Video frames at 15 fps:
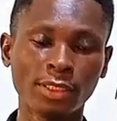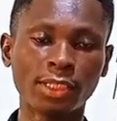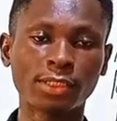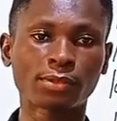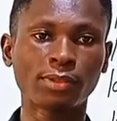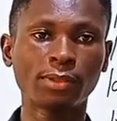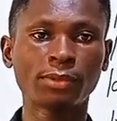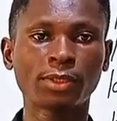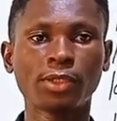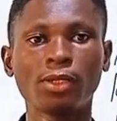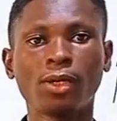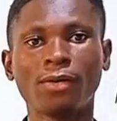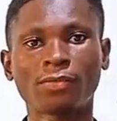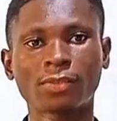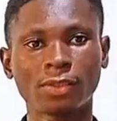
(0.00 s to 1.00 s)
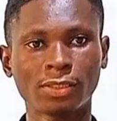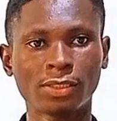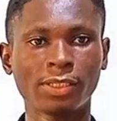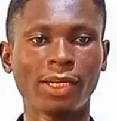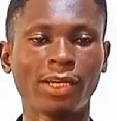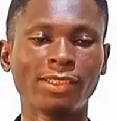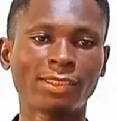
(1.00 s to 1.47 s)
description of
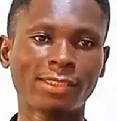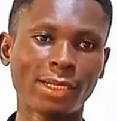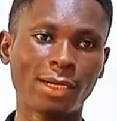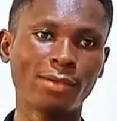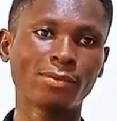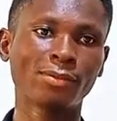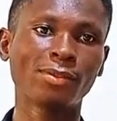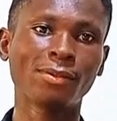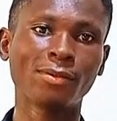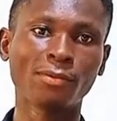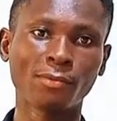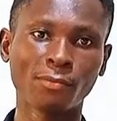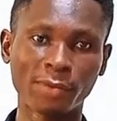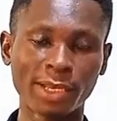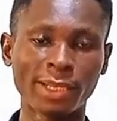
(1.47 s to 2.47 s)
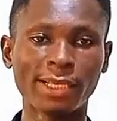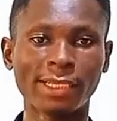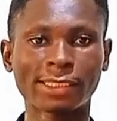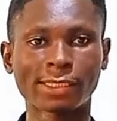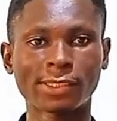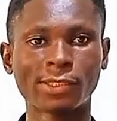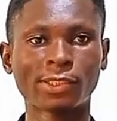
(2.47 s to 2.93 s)
consonant sounds we
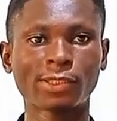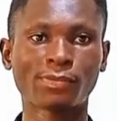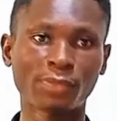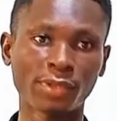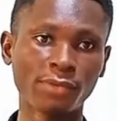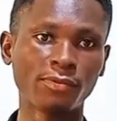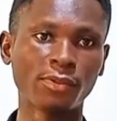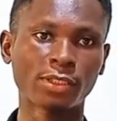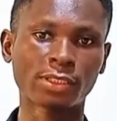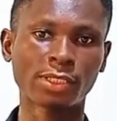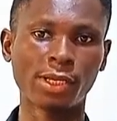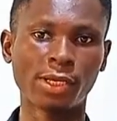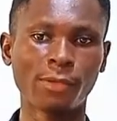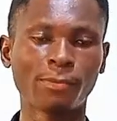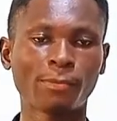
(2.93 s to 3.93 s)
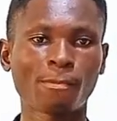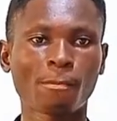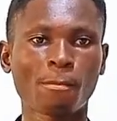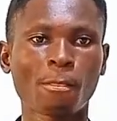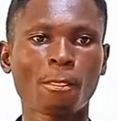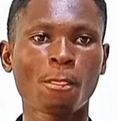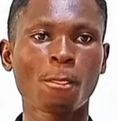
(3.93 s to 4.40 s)
discussed previously,
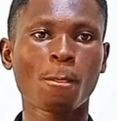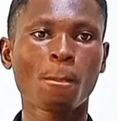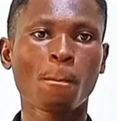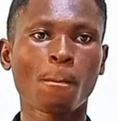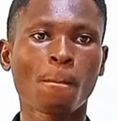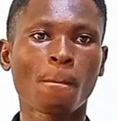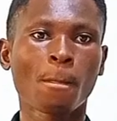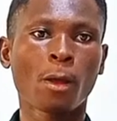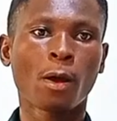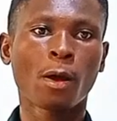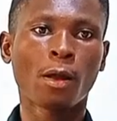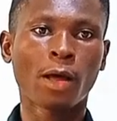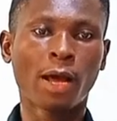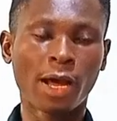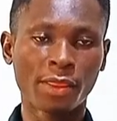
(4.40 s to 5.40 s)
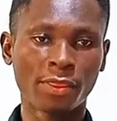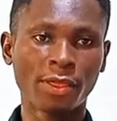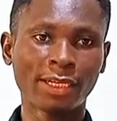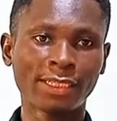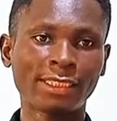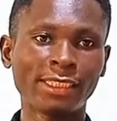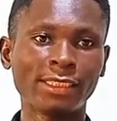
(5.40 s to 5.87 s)
and
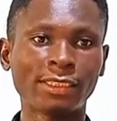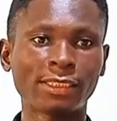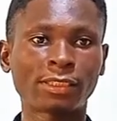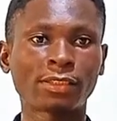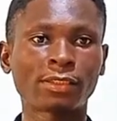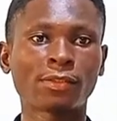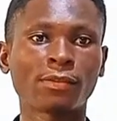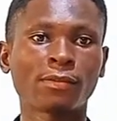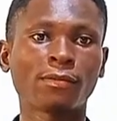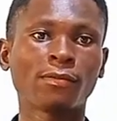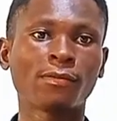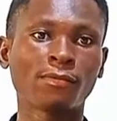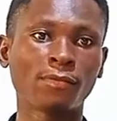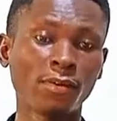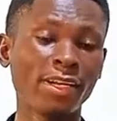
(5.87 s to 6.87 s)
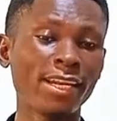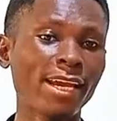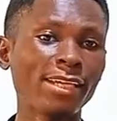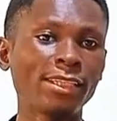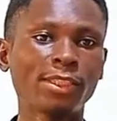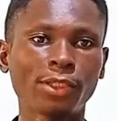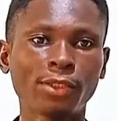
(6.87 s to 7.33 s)
that is
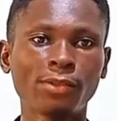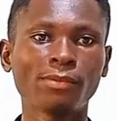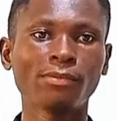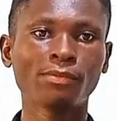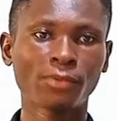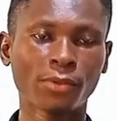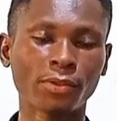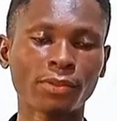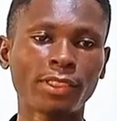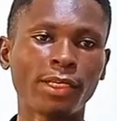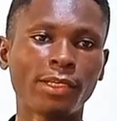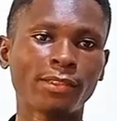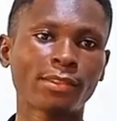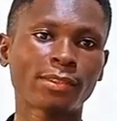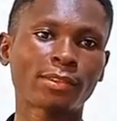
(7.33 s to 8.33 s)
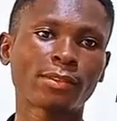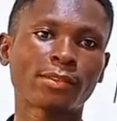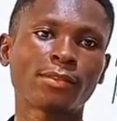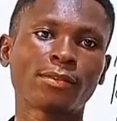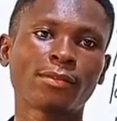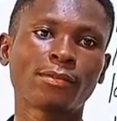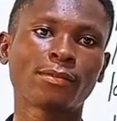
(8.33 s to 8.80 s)
phonation process.
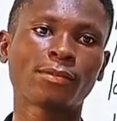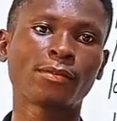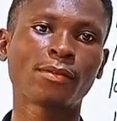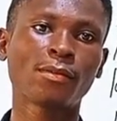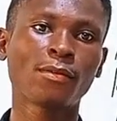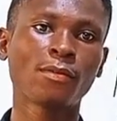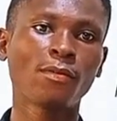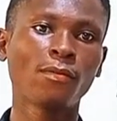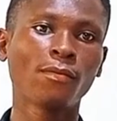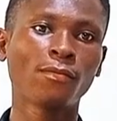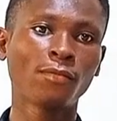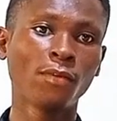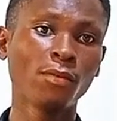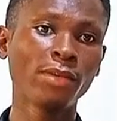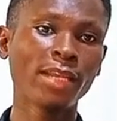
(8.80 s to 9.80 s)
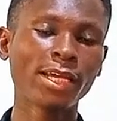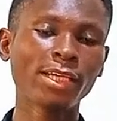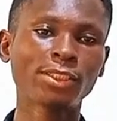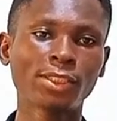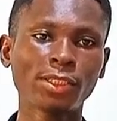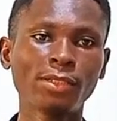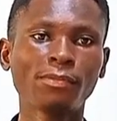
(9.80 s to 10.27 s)

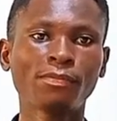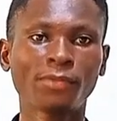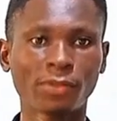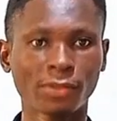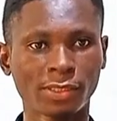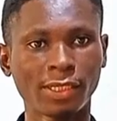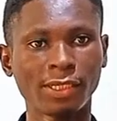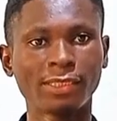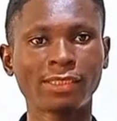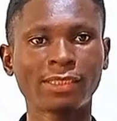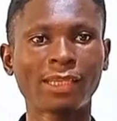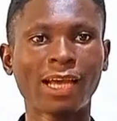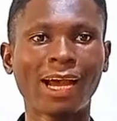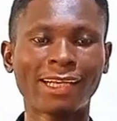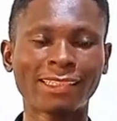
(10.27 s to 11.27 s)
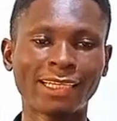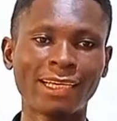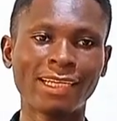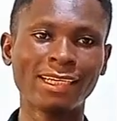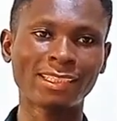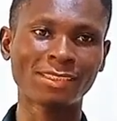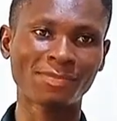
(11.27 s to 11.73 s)
Phonation process, as
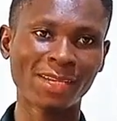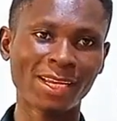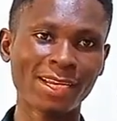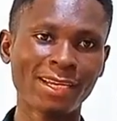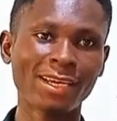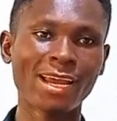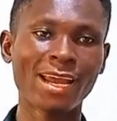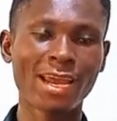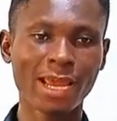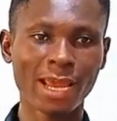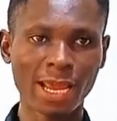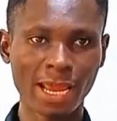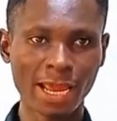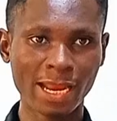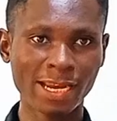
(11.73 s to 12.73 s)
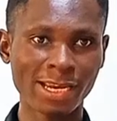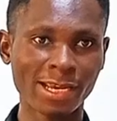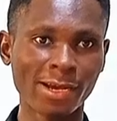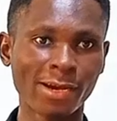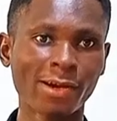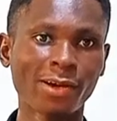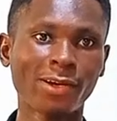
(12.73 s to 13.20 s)
I explained
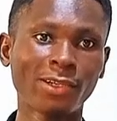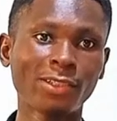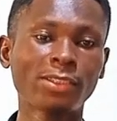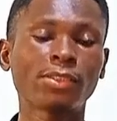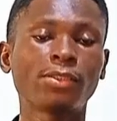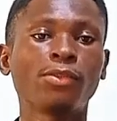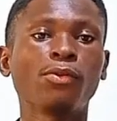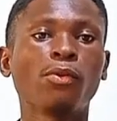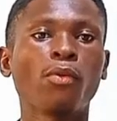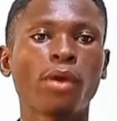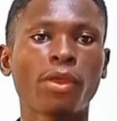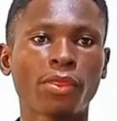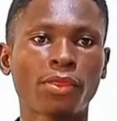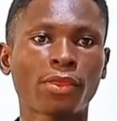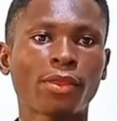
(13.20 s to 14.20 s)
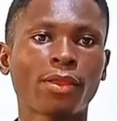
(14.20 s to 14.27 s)
earlier, has to do with